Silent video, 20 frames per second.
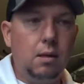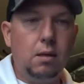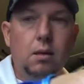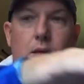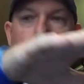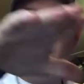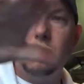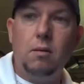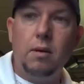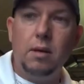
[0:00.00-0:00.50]

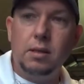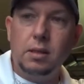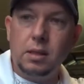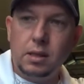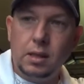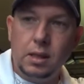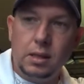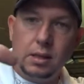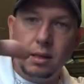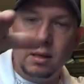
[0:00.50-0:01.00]
so as it
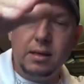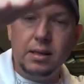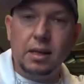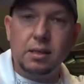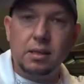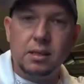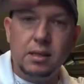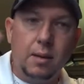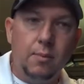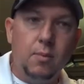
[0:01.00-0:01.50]
sits there it
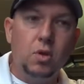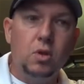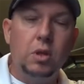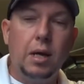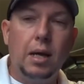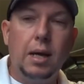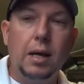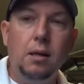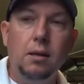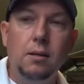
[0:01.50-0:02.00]
doesn't damage
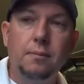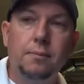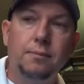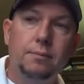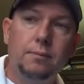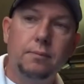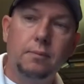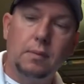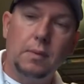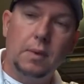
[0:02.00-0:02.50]
the hull.
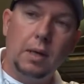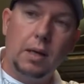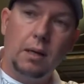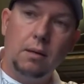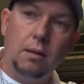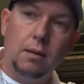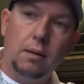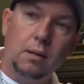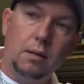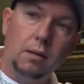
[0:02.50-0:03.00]

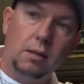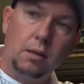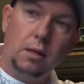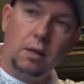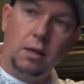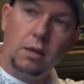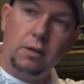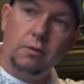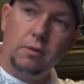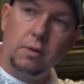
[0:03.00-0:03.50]
So it
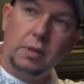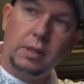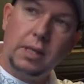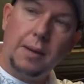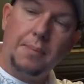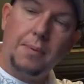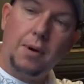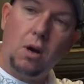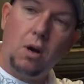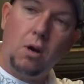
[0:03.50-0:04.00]
goes through the
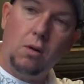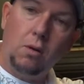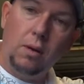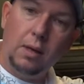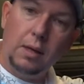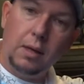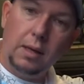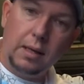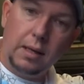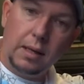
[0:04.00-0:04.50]
scupper hole,
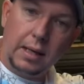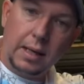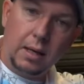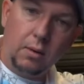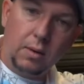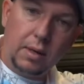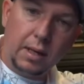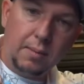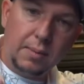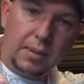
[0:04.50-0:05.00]

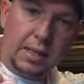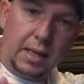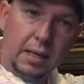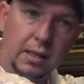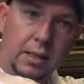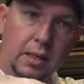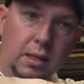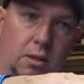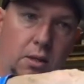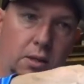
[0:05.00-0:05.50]
keel comes down,
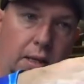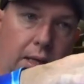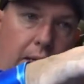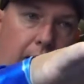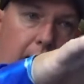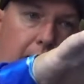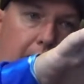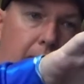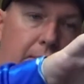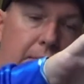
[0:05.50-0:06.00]
sits on
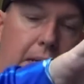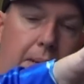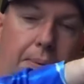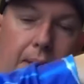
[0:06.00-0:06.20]
there, comes up